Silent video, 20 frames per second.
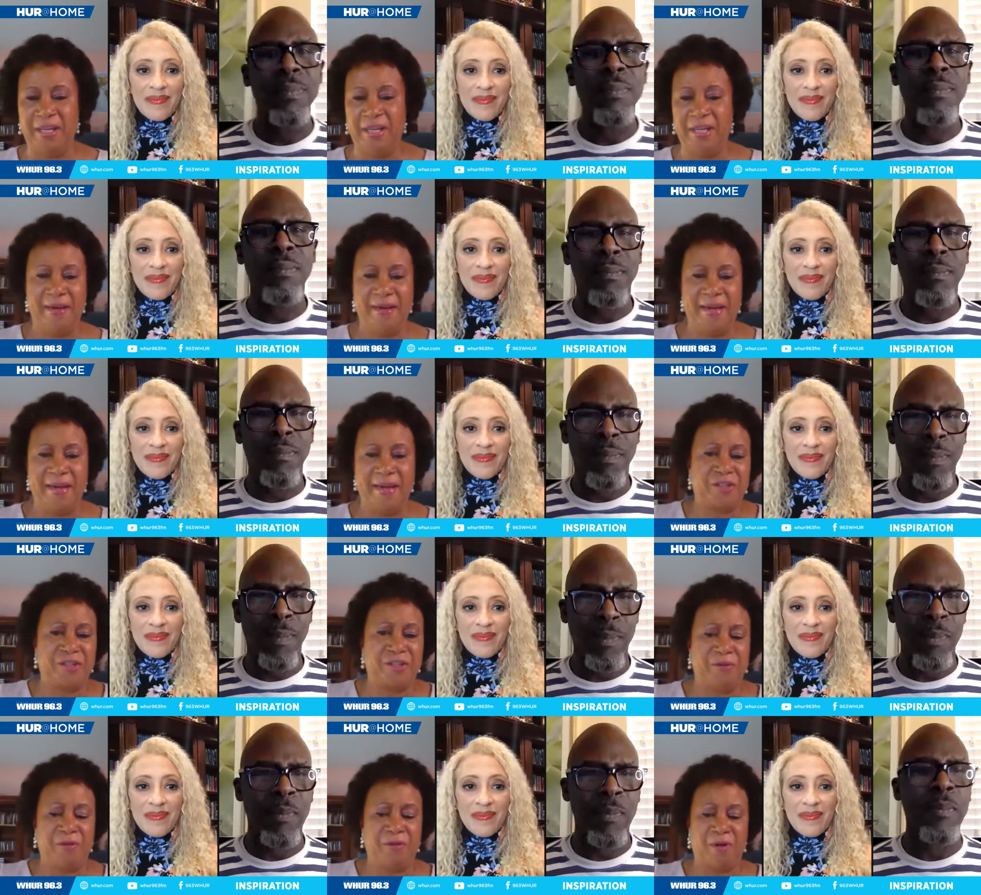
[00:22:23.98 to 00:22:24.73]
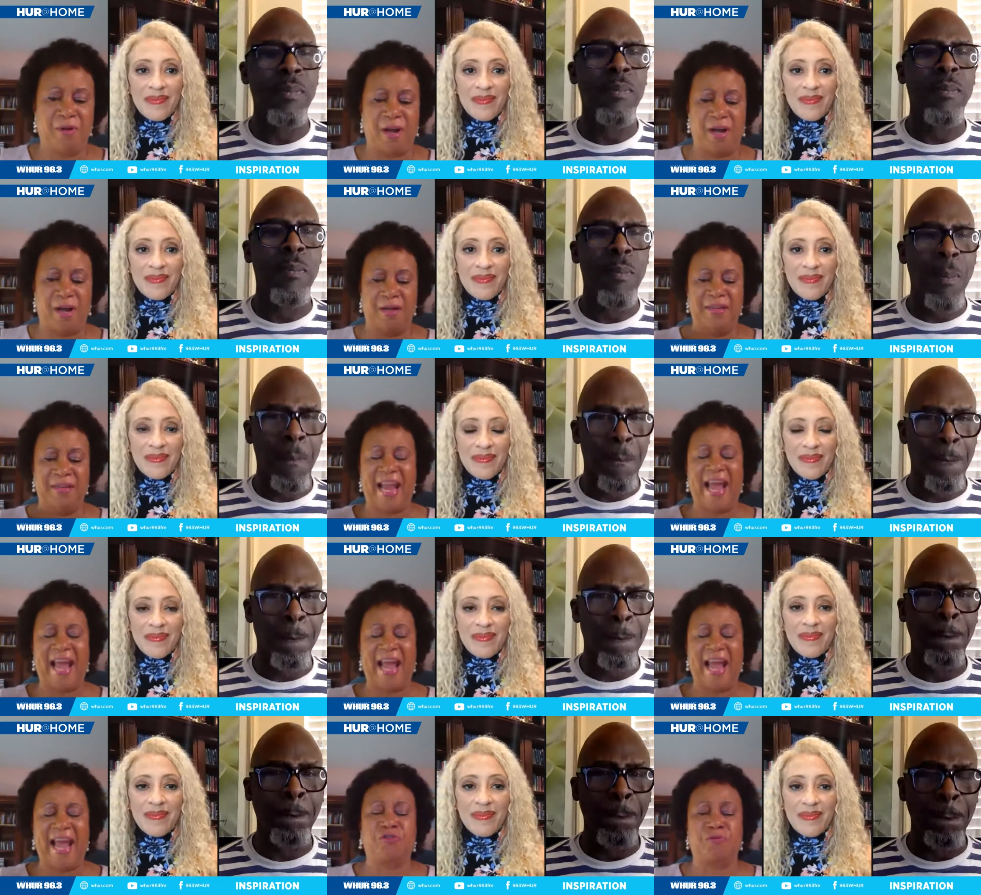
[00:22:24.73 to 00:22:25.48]
Speaker 1: National
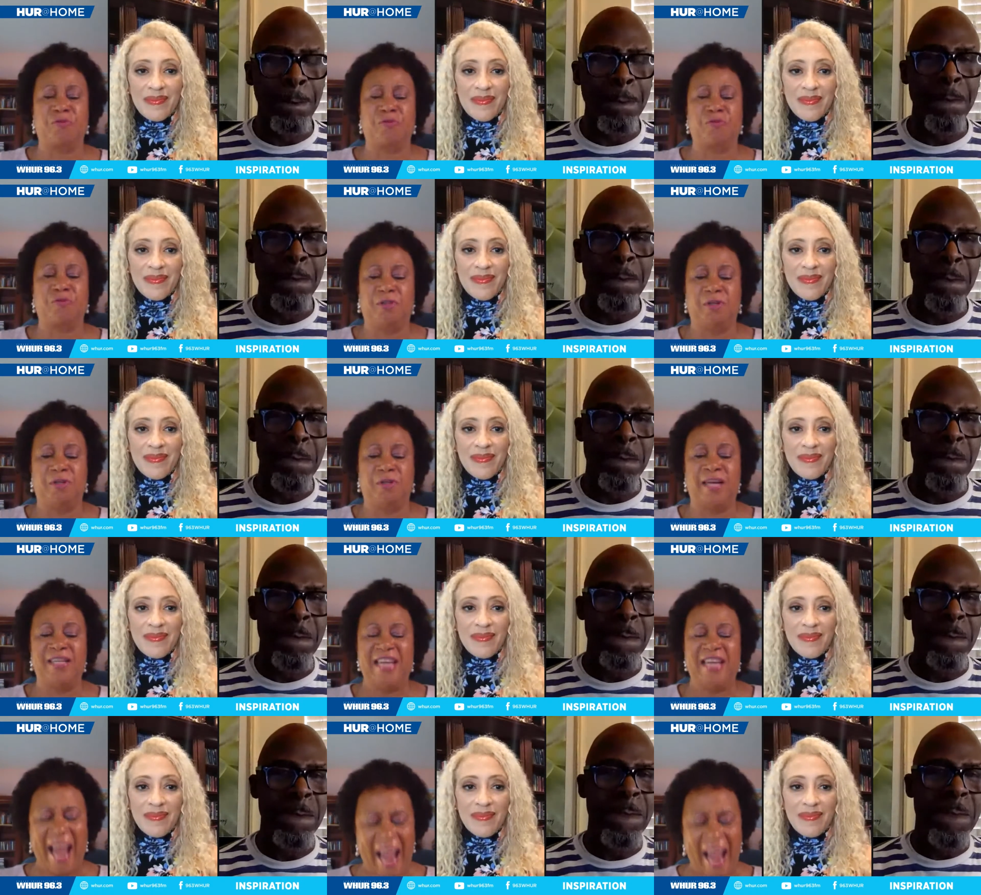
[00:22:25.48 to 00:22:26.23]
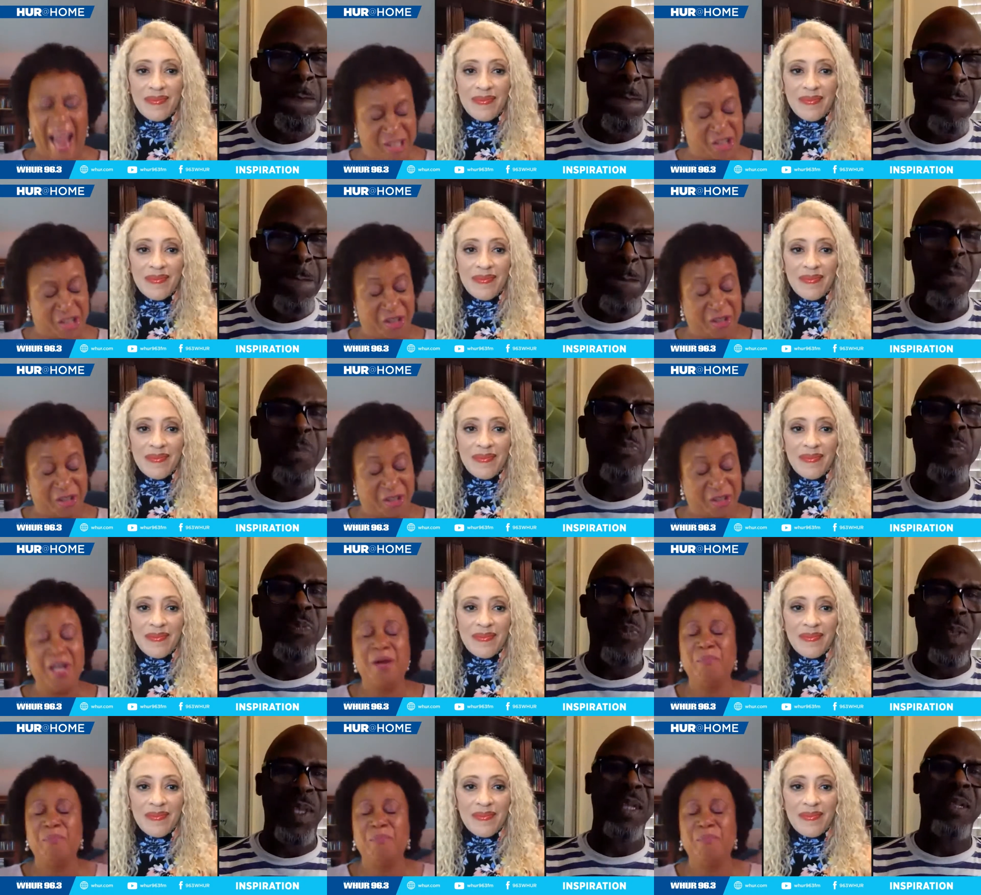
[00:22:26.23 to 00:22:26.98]
Museum of African American
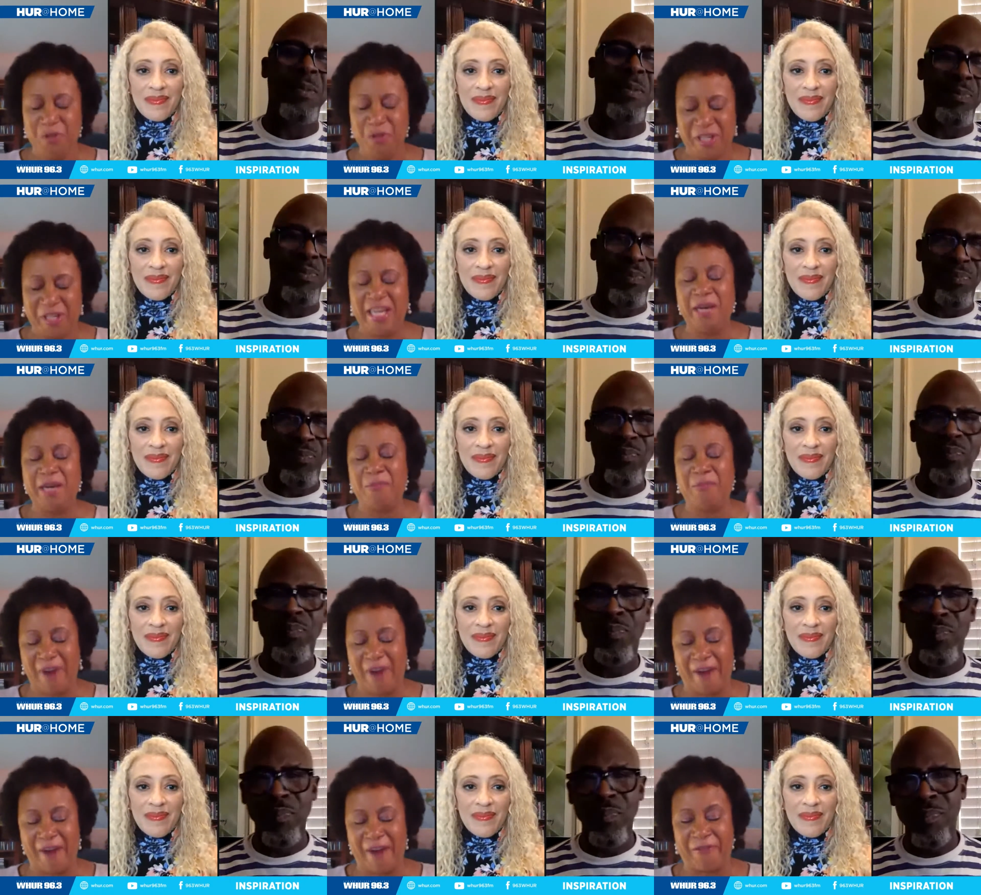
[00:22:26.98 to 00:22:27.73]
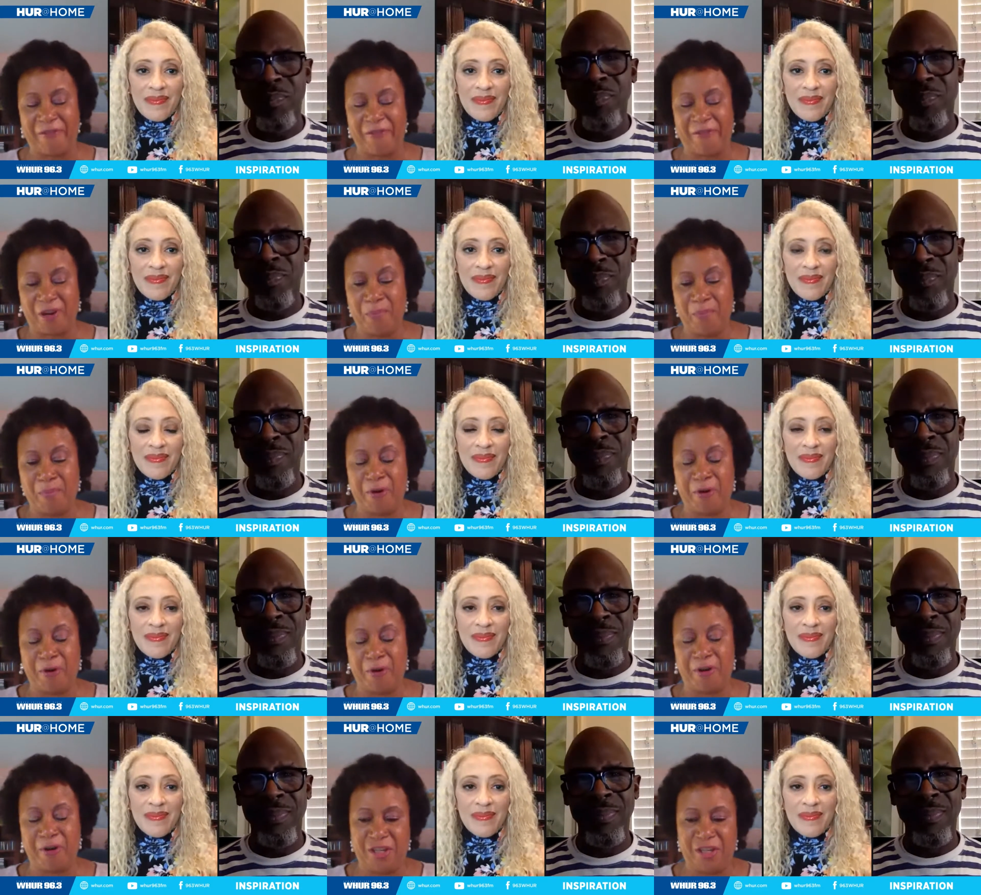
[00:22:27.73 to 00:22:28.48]
History. Uh, Lonnie Bunch
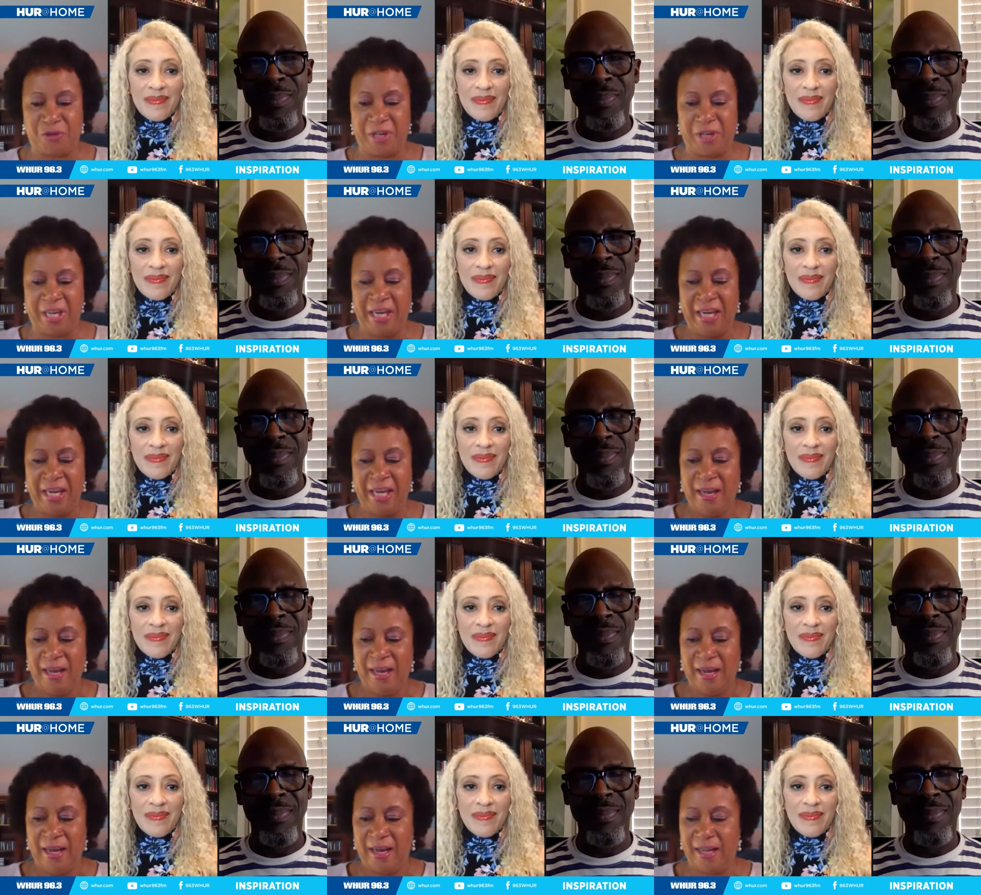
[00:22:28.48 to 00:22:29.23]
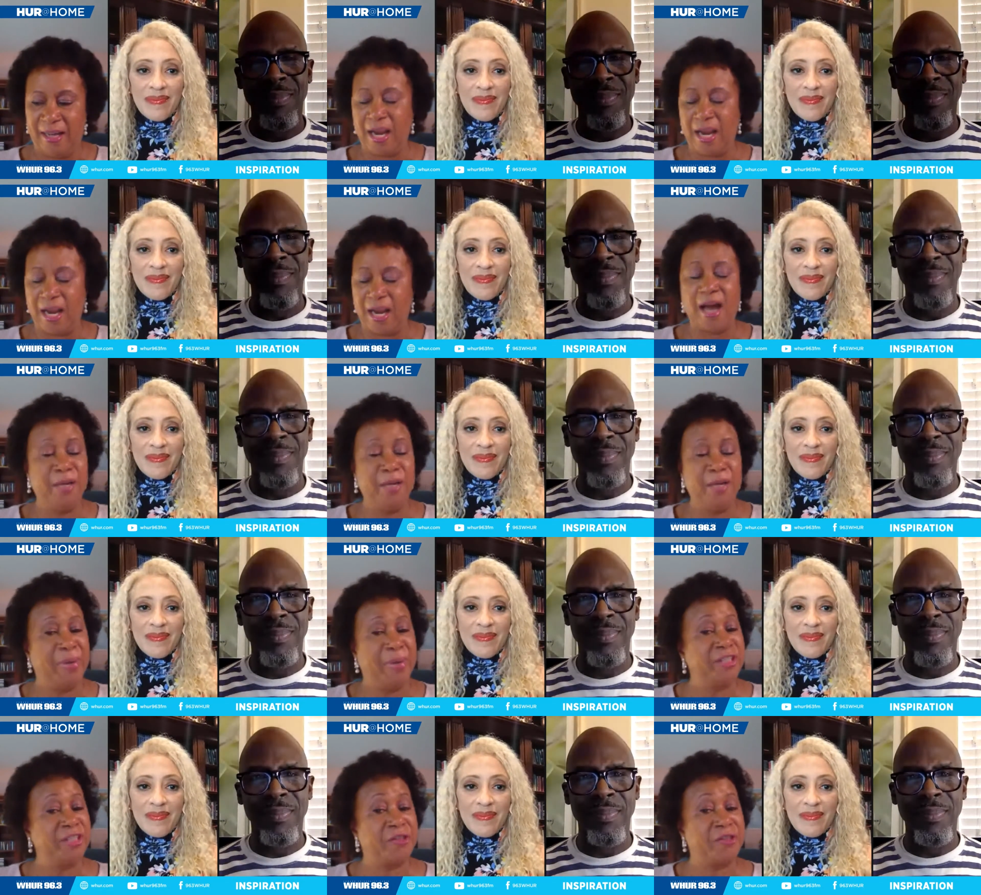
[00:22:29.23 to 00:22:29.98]
III was the
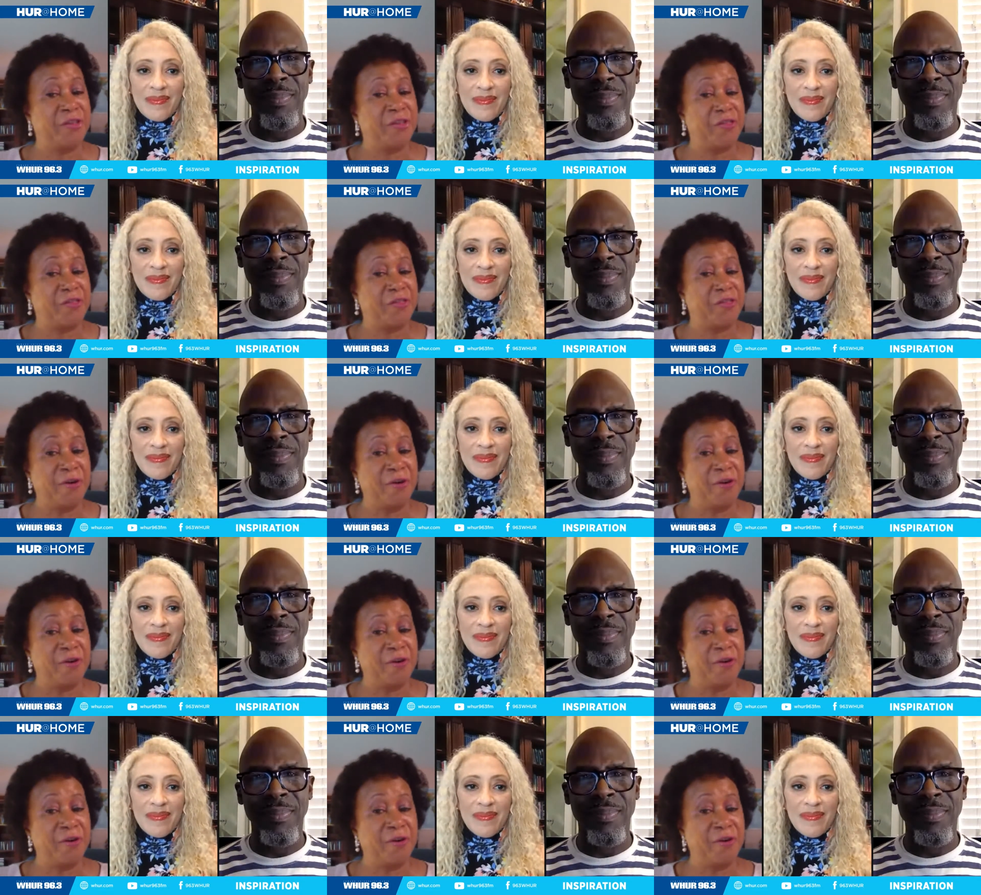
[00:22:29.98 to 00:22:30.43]
director of that